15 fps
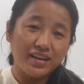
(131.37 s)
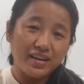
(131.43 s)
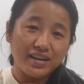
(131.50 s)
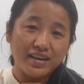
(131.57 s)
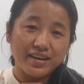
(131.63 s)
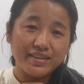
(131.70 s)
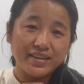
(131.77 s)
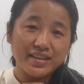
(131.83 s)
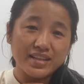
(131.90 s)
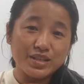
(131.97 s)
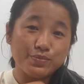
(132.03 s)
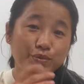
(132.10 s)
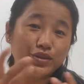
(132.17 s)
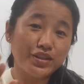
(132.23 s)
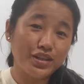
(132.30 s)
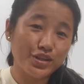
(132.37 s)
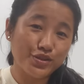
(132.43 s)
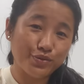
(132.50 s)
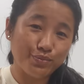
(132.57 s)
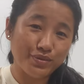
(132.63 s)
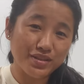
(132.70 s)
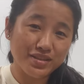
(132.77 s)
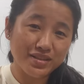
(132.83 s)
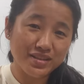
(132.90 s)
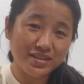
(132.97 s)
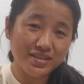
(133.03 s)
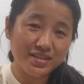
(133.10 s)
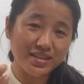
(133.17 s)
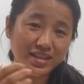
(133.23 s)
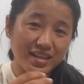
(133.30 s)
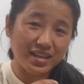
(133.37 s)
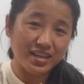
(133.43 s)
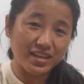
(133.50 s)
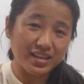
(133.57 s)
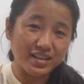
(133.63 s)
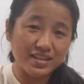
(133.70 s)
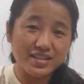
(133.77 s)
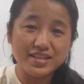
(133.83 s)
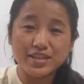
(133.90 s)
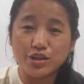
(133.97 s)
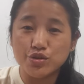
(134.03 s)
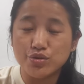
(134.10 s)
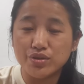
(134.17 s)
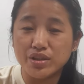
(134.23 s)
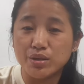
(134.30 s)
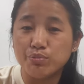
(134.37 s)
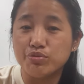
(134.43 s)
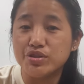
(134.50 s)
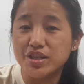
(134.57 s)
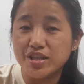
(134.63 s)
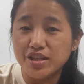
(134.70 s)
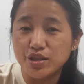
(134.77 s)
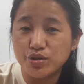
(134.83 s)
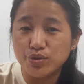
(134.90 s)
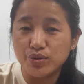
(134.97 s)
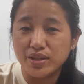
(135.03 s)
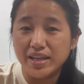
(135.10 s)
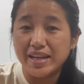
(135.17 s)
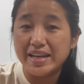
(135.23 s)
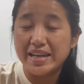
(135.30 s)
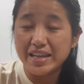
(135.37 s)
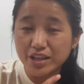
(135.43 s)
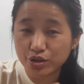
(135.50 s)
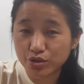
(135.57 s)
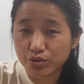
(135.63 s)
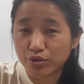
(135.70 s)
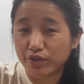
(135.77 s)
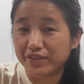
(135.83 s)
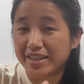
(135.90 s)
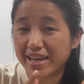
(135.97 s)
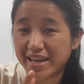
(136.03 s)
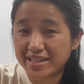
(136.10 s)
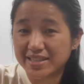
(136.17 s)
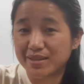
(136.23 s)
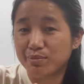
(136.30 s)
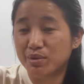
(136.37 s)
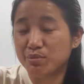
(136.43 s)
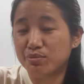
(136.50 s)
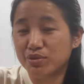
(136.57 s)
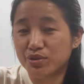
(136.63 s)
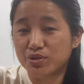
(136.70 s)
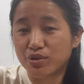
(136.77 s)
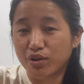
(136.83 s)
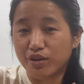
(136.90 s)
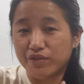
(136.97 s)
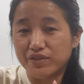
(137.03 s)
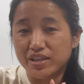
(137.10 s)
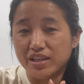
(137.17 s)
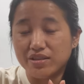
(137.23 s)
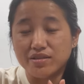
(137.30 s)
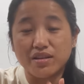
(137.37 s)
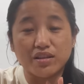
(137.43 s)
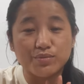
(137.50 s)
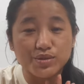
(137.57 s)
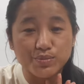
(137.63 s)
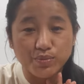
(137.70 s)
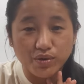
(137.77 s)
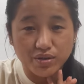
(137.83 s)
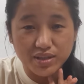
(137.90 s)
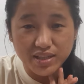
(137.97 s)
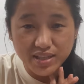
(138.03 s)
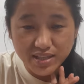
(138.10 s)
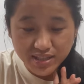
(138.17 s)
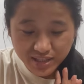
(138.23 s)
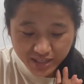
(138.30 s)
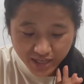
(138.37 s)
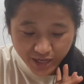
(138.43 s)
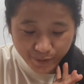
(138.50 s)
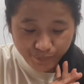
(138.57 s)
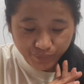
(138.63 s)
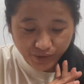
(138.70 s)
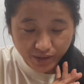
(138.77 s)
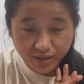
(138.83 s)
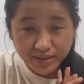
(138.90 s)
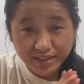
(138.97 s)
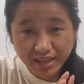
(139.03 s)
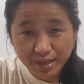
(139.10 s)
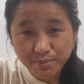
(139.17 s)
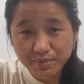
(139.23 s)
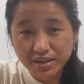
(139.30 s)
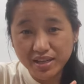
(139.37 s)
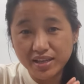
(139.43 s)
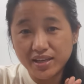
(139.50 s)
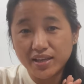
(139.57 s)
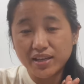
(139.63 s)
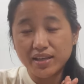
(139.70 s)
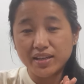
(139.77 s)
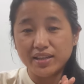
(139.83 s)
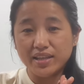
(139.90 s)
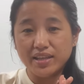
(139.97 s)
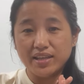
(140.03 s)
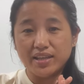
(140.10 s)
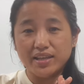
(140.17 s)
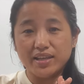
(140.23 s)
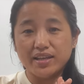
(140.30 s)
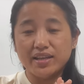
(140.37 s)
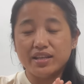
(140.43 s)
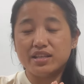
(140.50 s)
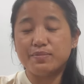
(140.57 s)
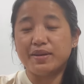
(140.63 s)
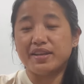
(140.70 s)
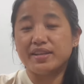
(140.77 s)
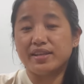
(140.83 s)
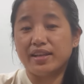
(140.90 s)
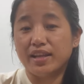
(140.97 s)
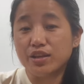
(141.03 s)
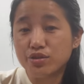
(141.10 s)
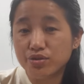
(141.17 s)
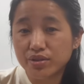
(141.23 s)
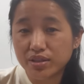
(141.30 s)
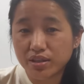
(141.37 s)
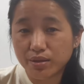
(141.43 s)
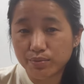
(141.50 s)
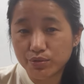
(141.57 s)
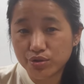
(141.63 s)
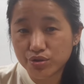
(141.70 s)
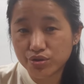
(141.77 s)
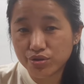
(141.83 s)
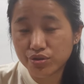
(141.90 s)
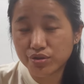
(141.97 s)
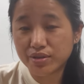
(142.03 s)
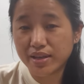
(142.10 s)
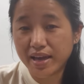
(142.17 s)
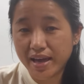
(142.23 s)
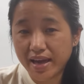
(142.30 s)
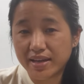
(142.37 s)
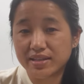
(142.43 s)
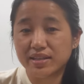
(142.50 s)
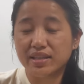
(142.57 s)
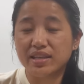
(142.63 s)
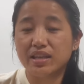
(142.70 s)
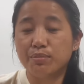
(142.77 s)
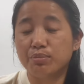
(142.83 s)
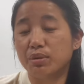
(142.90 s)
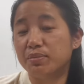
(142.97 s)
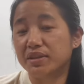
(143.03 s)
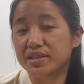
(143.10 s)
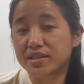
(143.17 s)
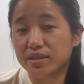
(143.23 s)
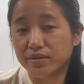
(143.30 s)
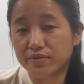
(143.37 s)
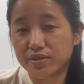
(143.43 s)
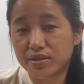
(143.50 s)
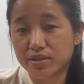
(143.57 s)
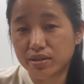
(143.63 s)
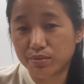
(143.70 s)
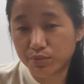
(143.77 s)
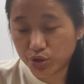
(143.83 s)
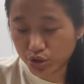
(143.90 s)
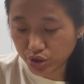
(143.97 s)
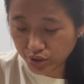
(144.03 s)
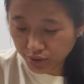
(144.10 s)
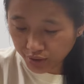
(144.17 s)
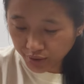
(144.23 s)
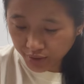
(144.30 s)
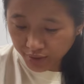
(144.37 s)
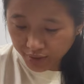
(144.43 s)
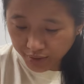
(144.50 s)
And then as per the list of business, the session then proceeded to the election of the heads and members of the autonomous bodies, namely the Tibetan Election Commission and the Public Service Commission.